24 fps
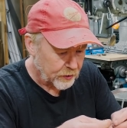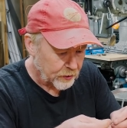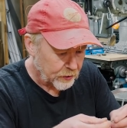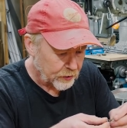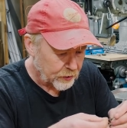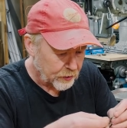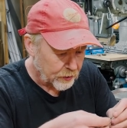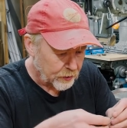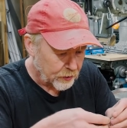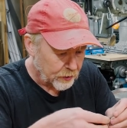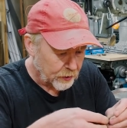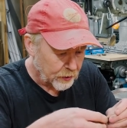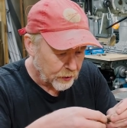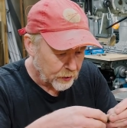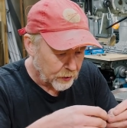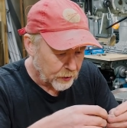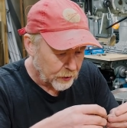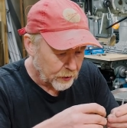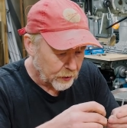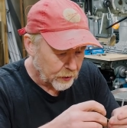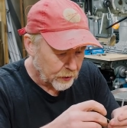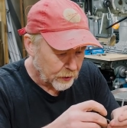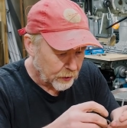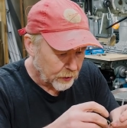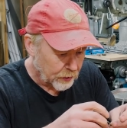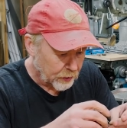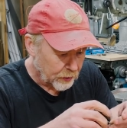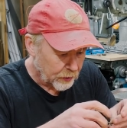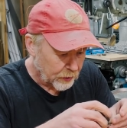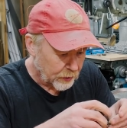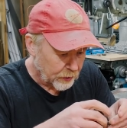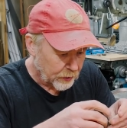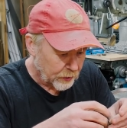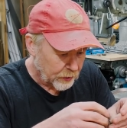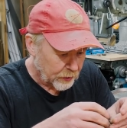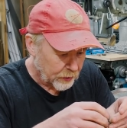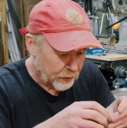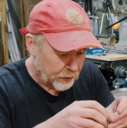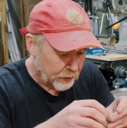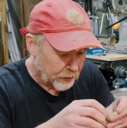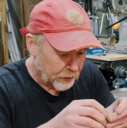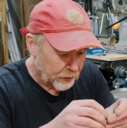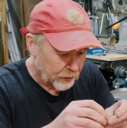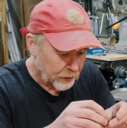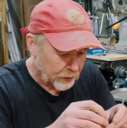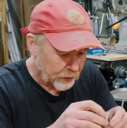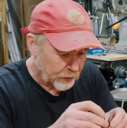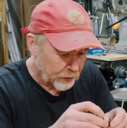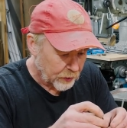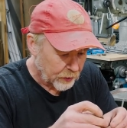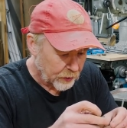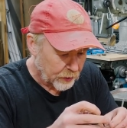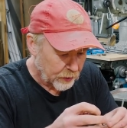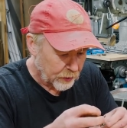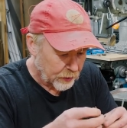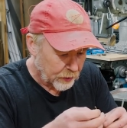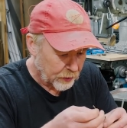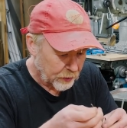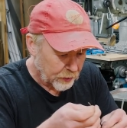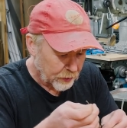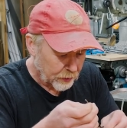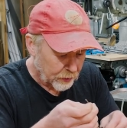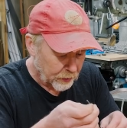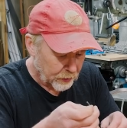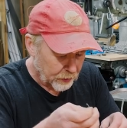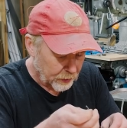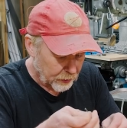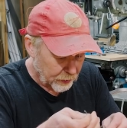Nothing is said.